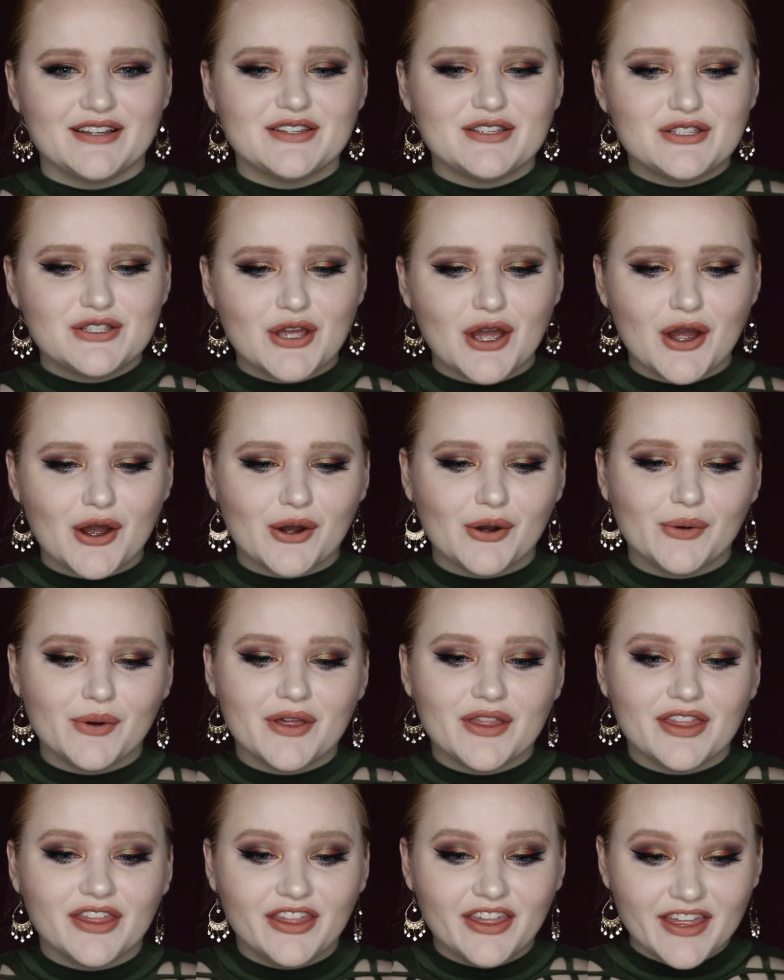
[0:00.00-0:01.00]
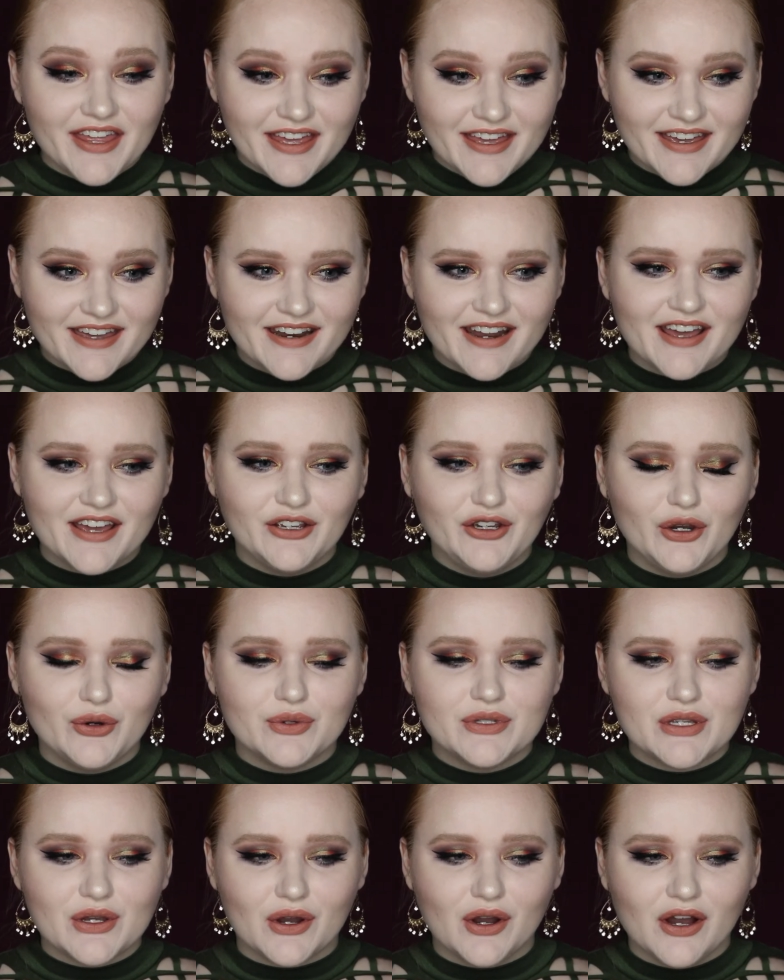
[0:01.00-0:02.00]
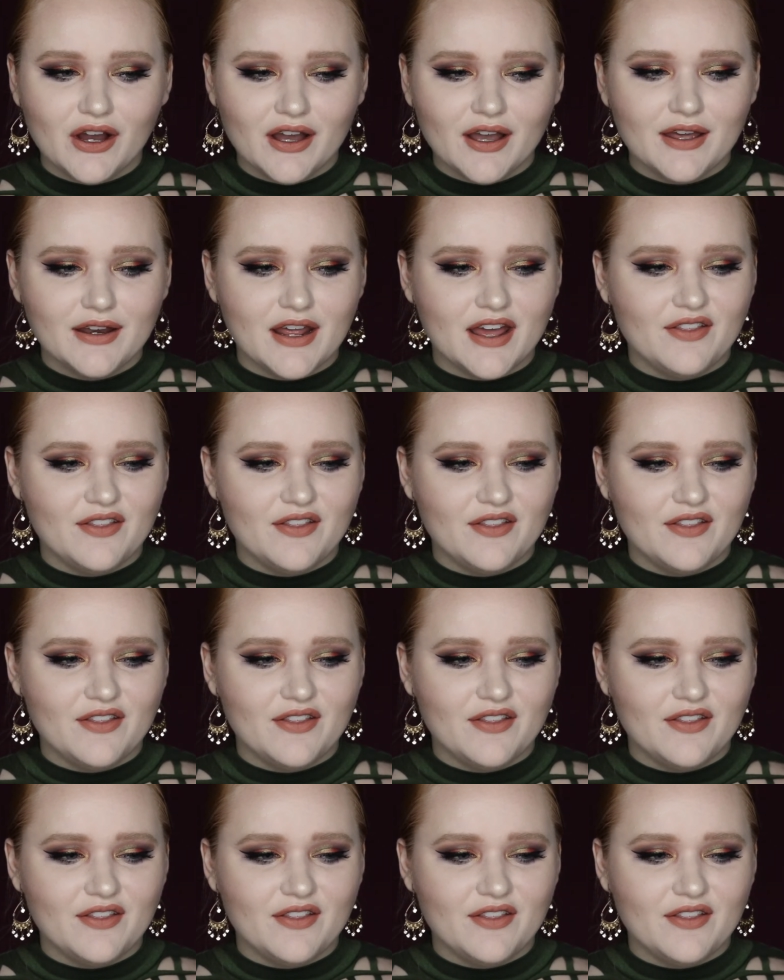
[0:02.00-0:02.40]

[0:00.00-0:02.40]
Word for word: So then it goes on